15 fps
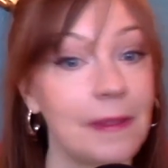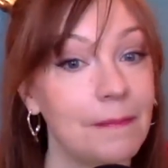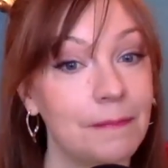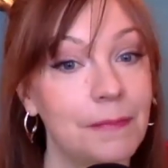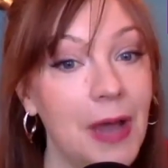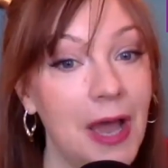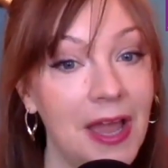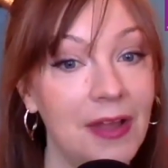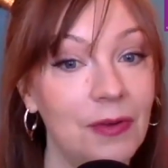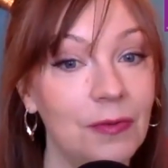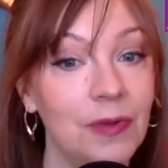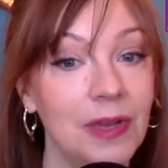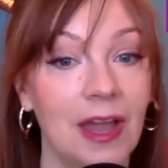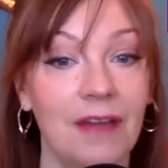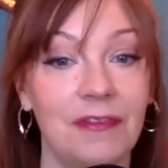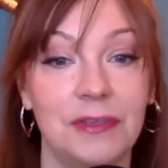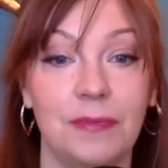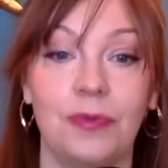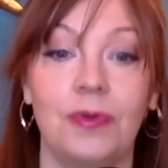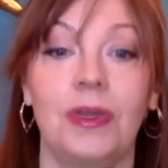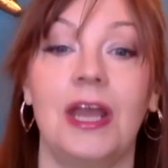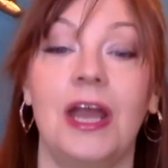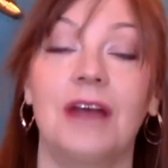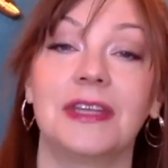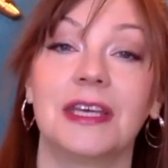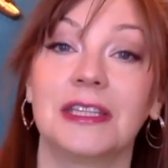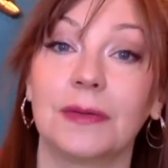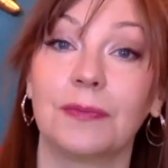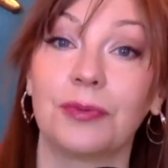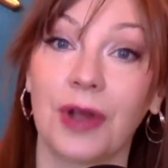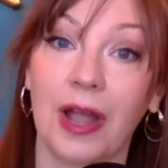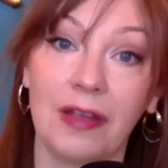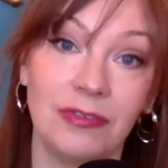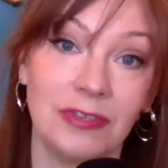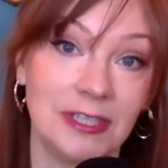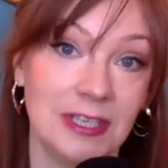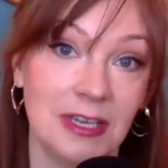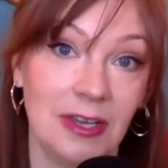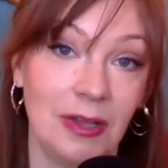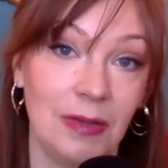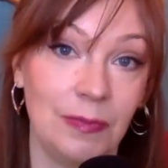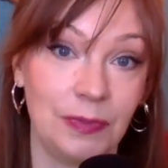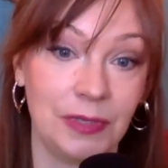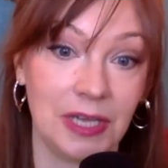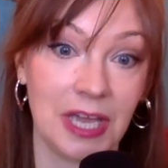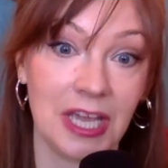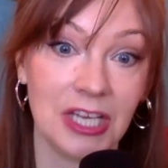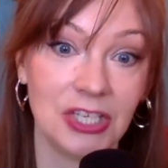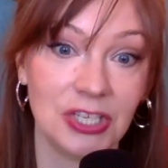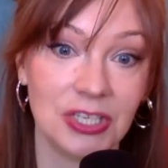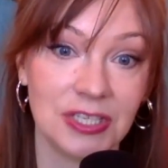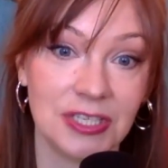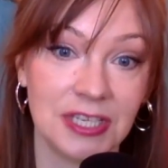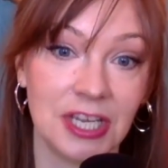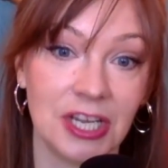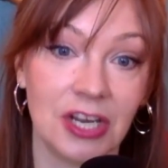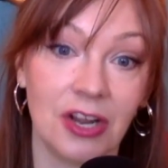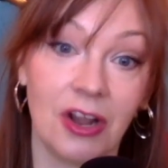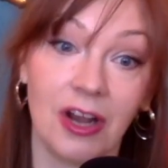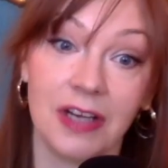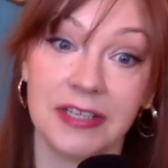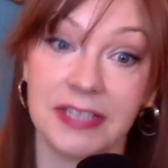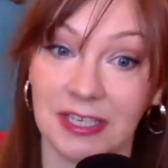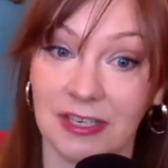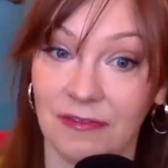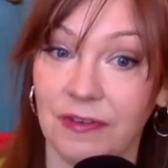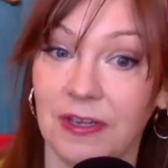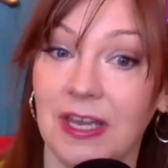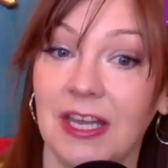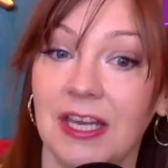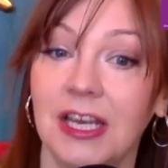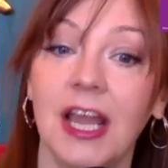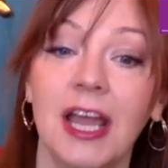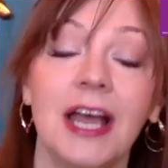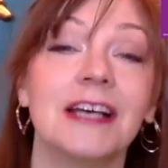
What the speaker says: But we have to point out that the privacy implications here are significant,